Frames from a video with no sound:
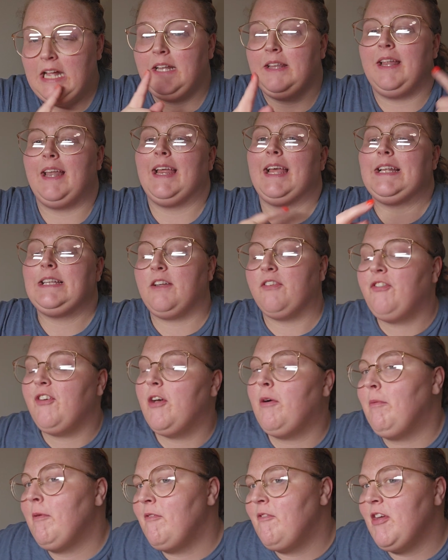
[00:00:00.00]
Did I get to
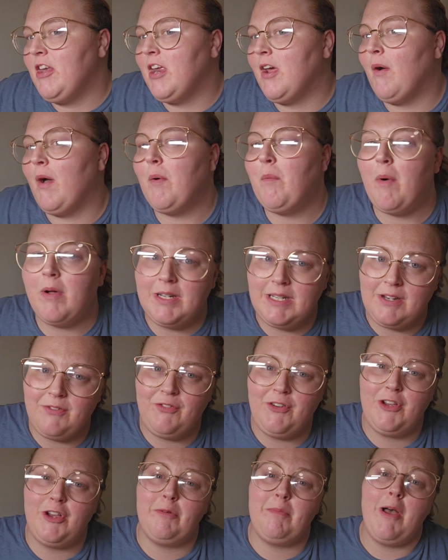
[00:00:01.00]
film the video I wanted to
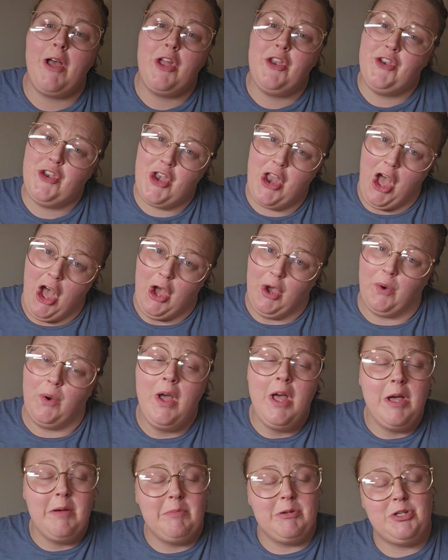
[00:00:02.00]
film? No.
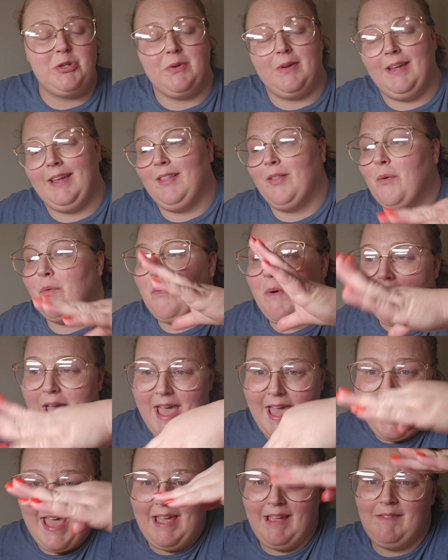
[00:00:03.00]
Between the
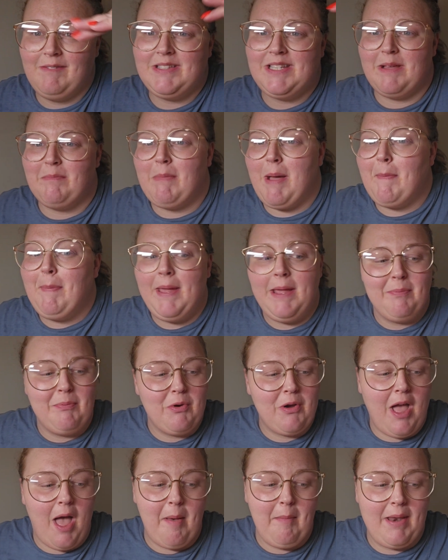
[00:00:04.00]
waves and my
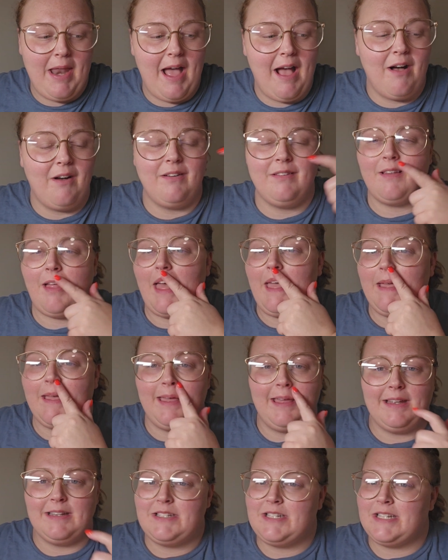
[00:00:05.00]
people coming out, like,
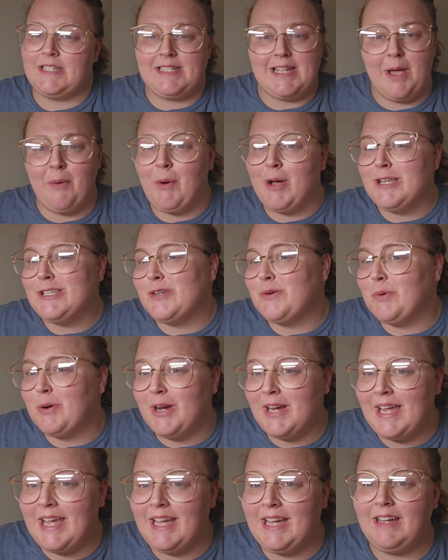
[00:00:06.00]
it just, it wasn't
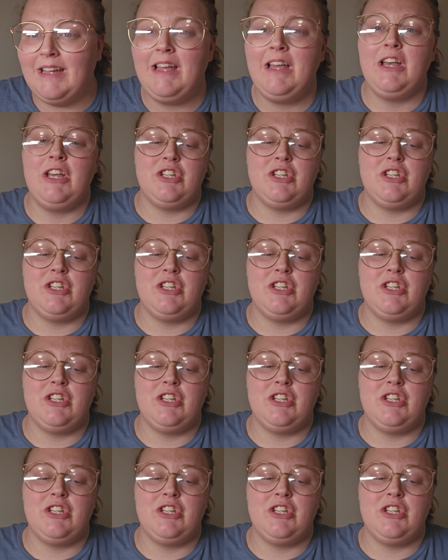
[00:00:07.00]
working.